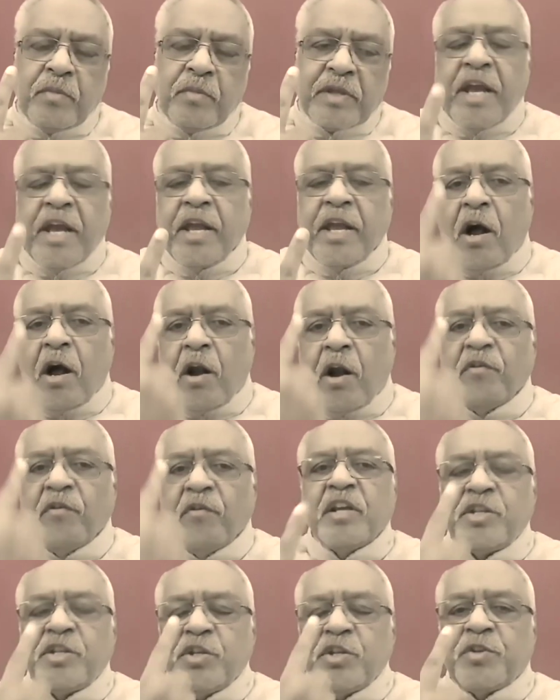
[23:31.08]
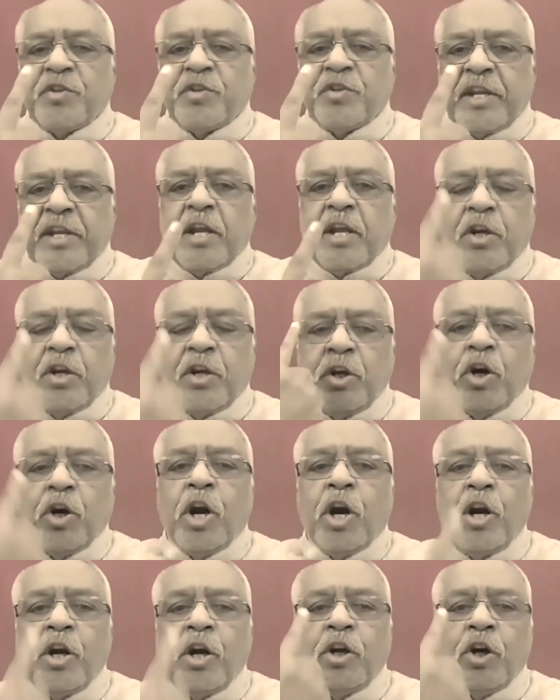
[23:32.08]
Because I always used to get a
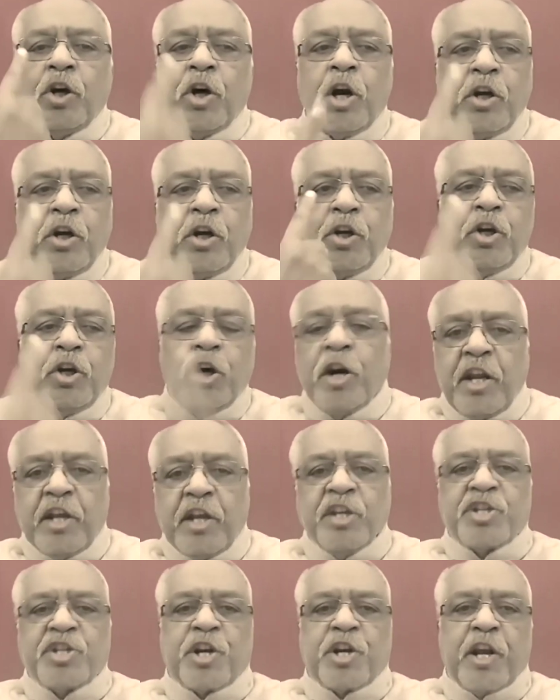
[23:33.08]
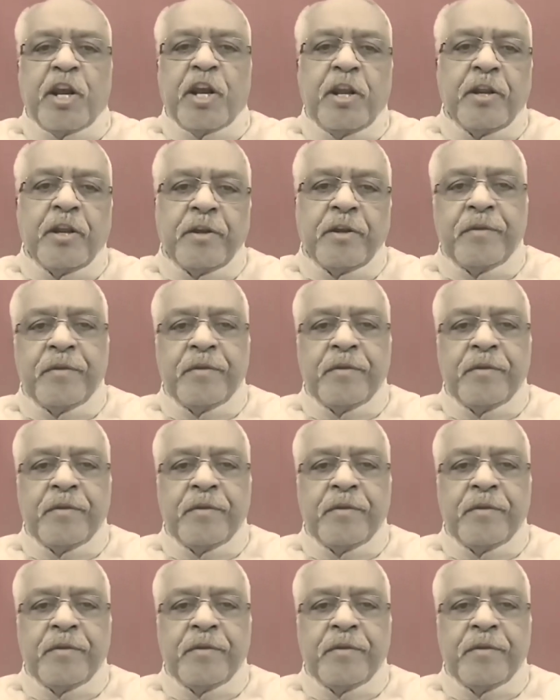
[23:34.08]
good history.